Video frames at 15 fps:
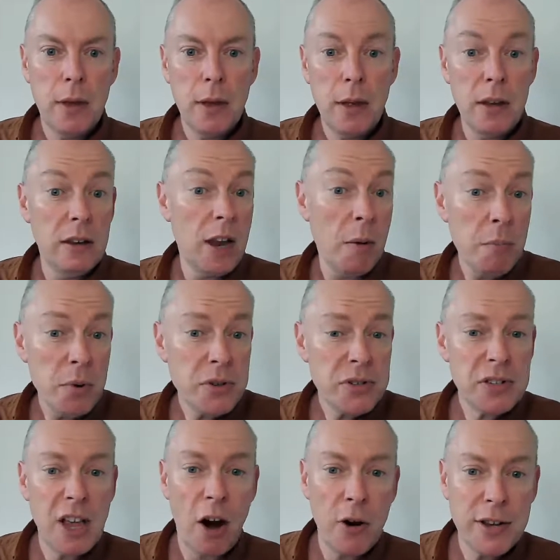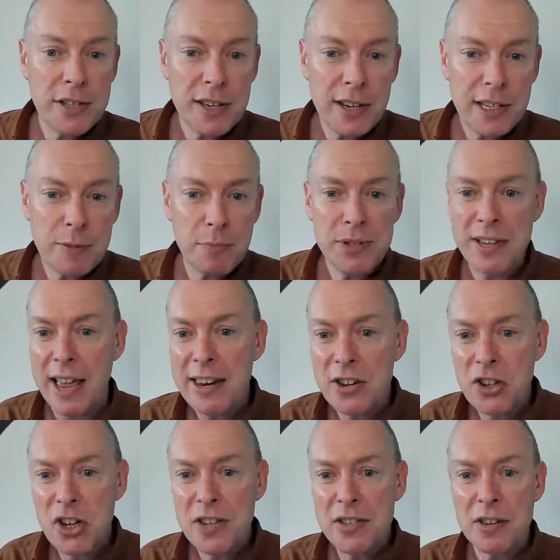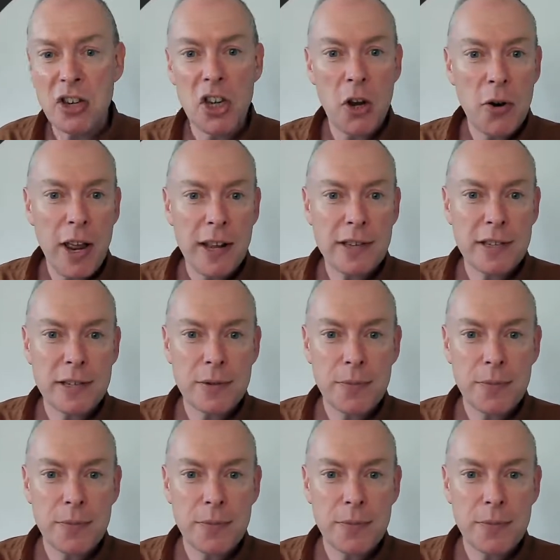numbers, currencies, percentages, and units,